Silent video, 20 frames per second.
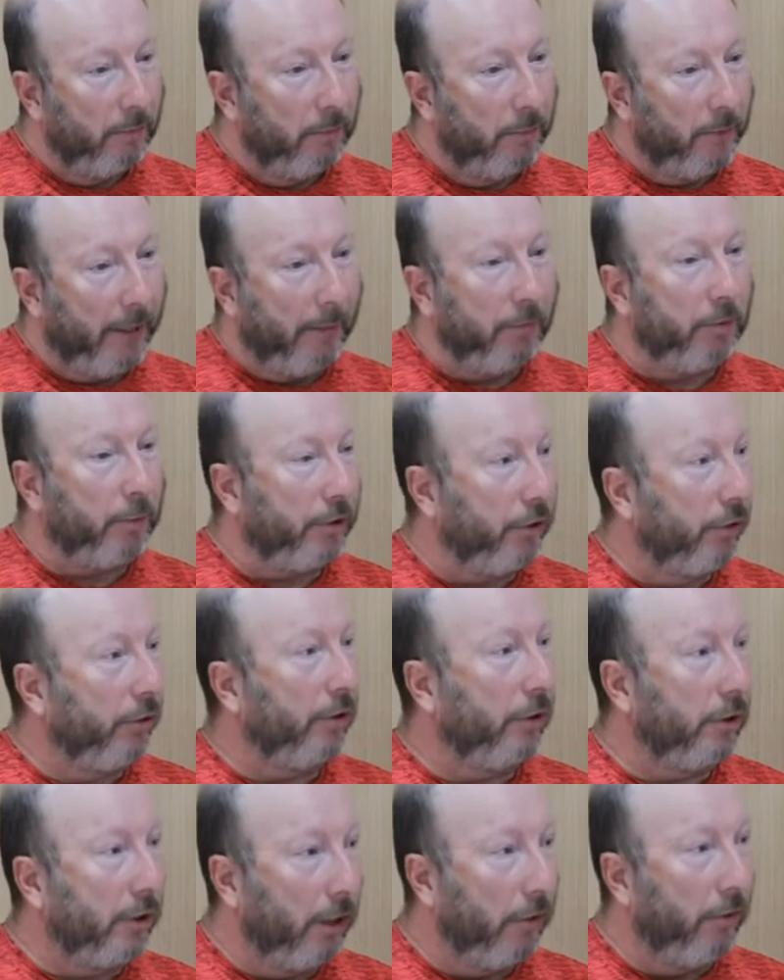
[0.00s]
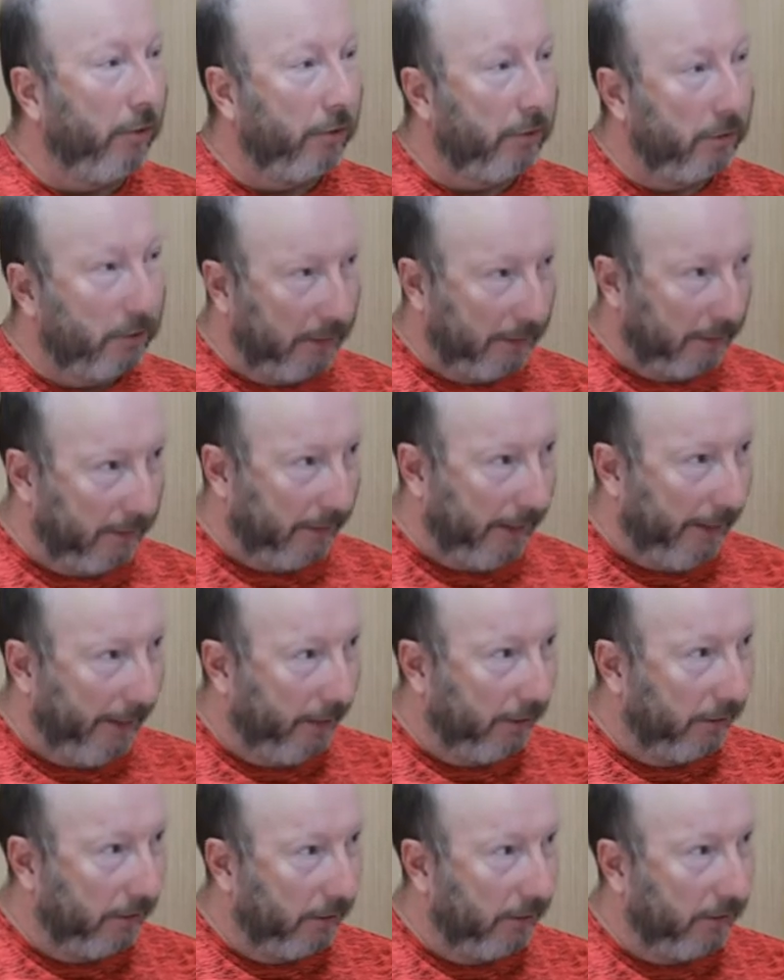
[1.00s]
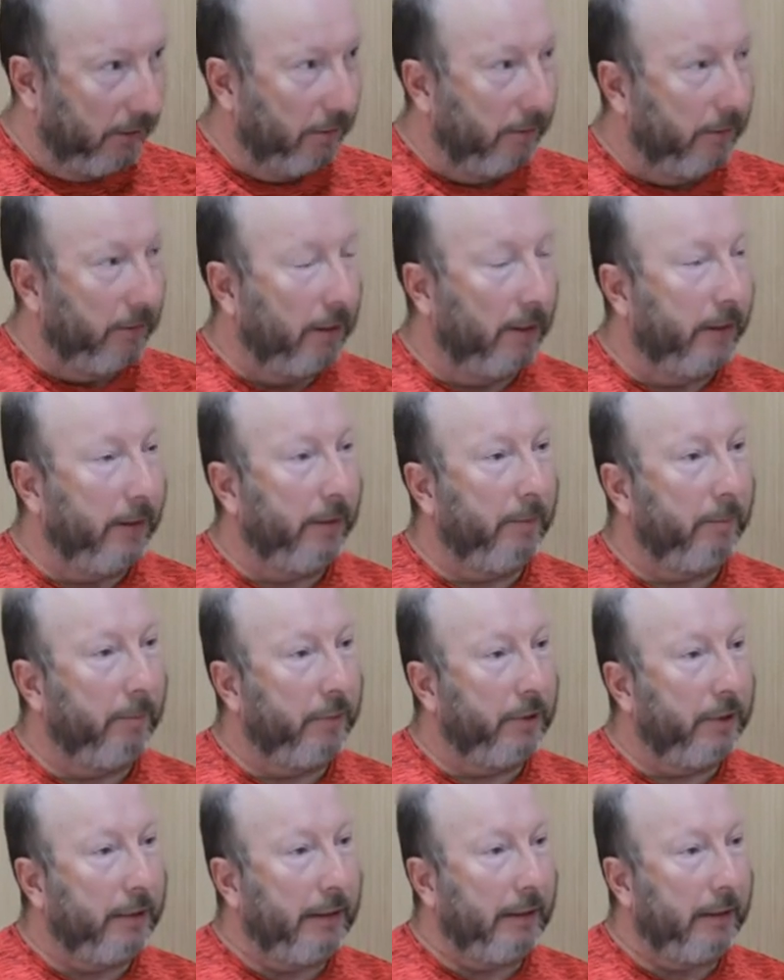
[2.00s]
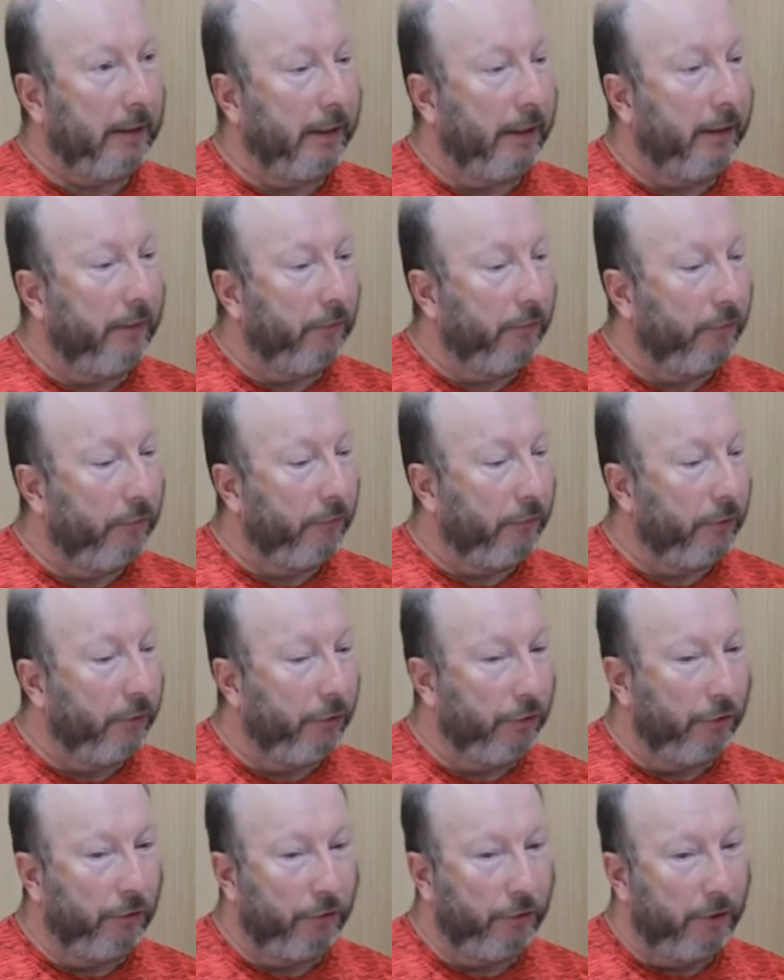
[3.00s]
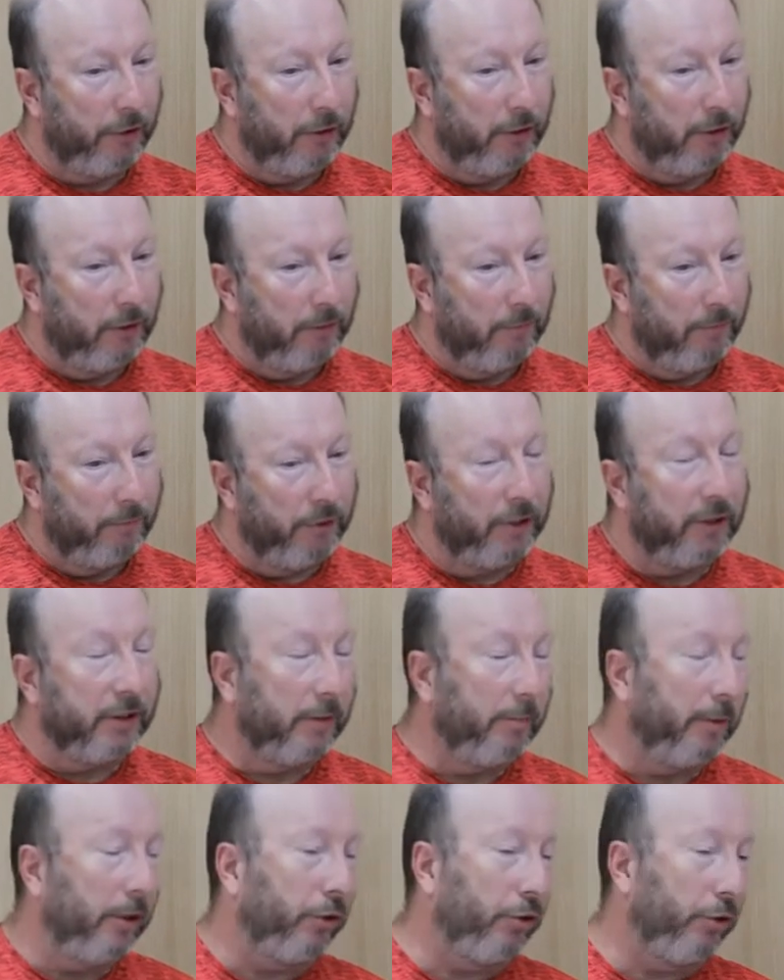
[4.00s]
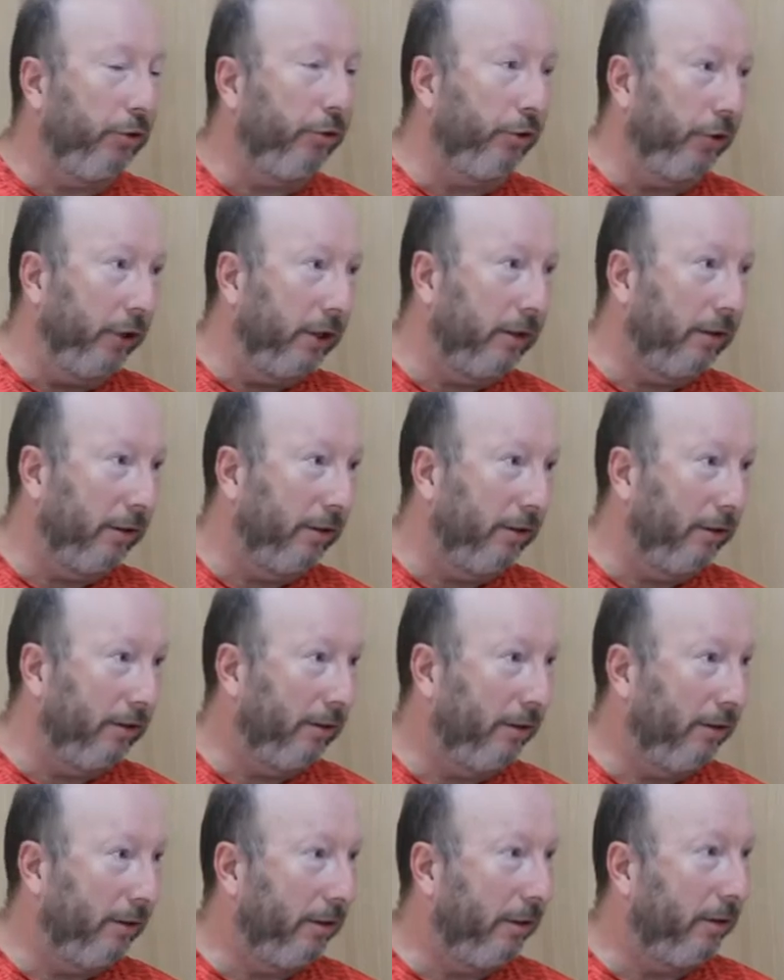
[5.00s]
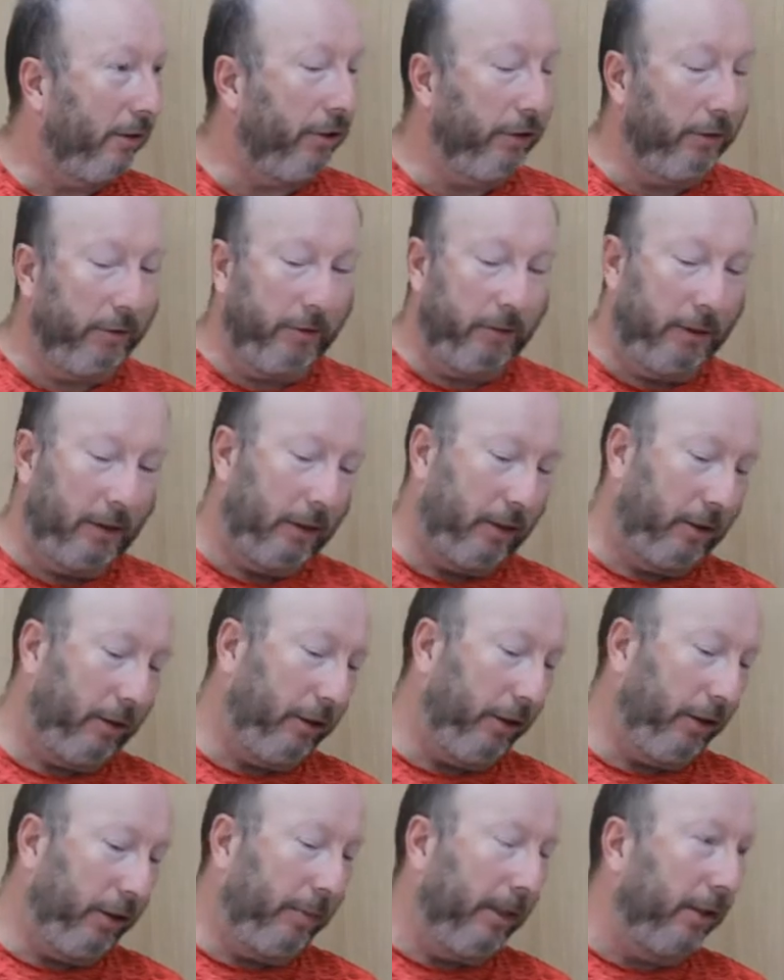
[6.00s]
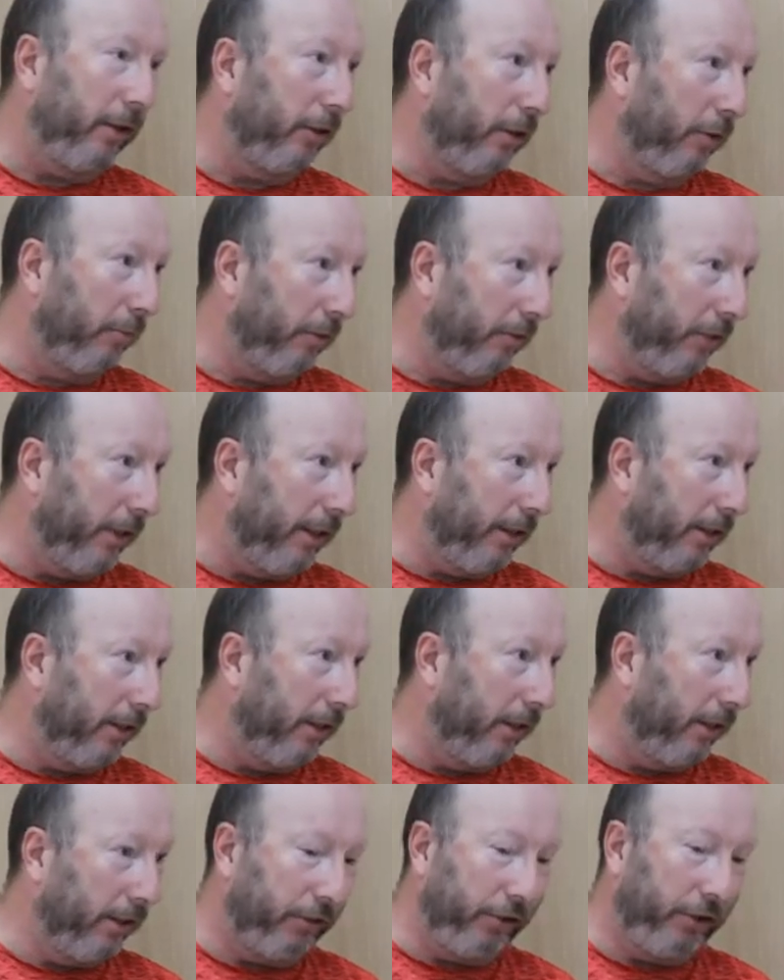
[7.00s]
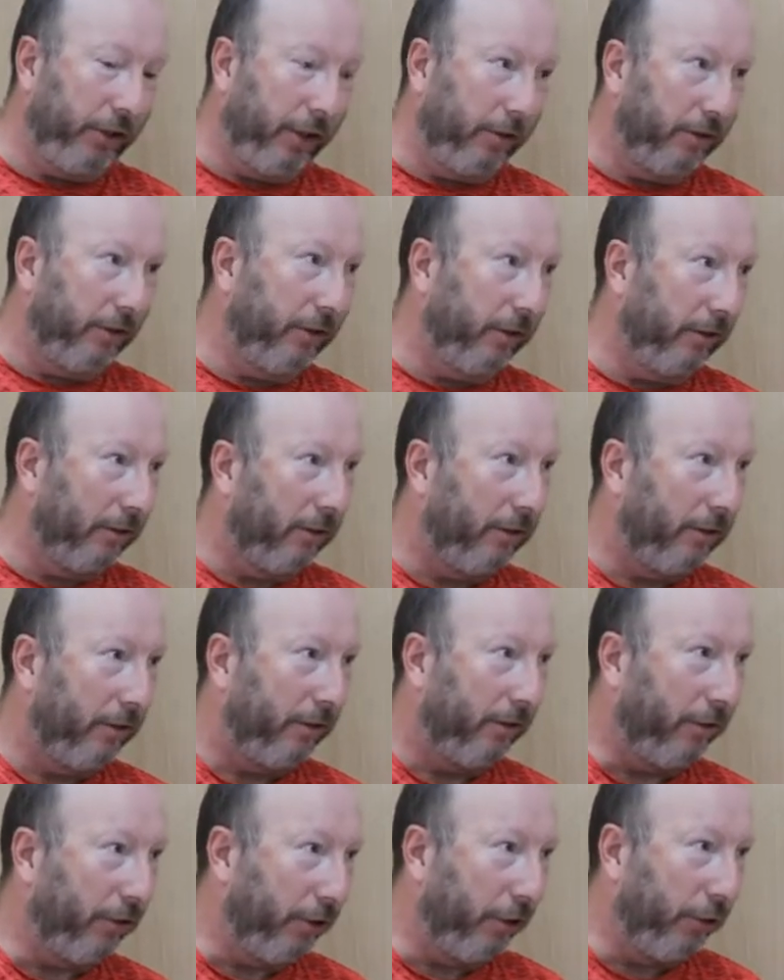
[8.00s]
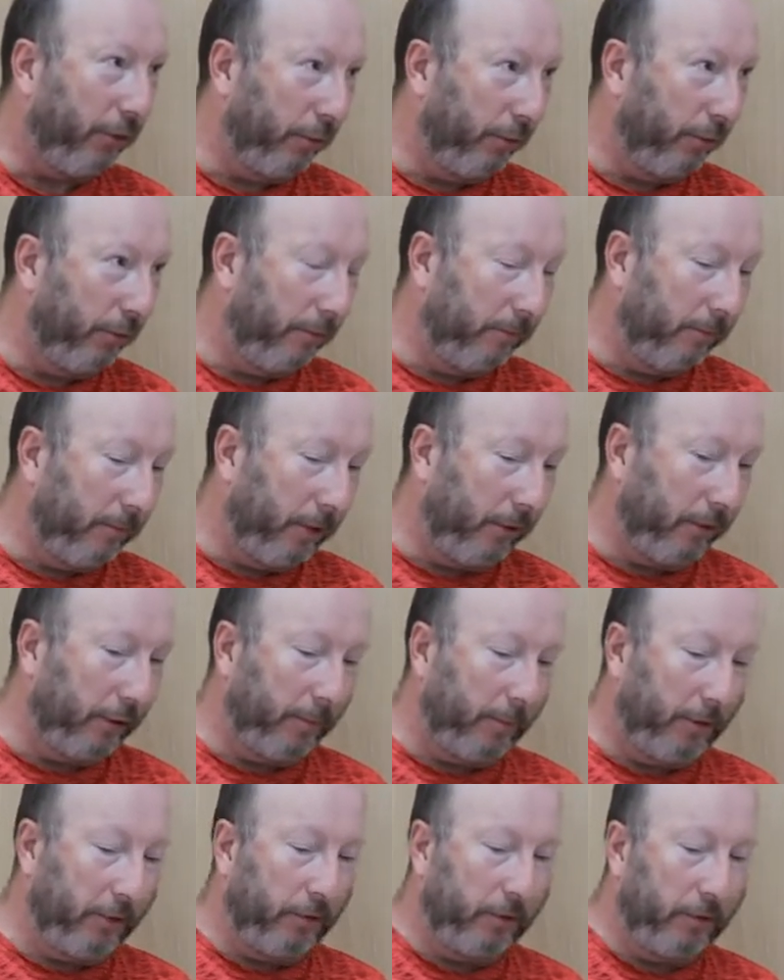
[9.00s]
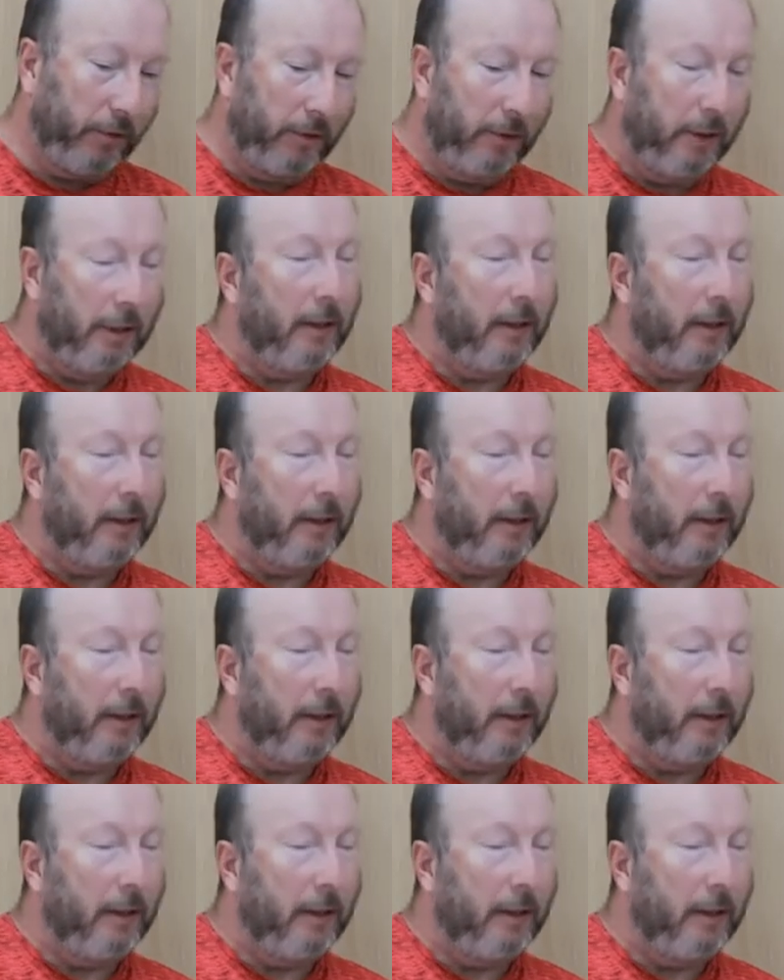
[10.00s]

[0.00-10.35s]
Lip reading: perhaps which others don't get, particularly if you're principally a tourist and you spend a couple of days there because you go to the usual hot spots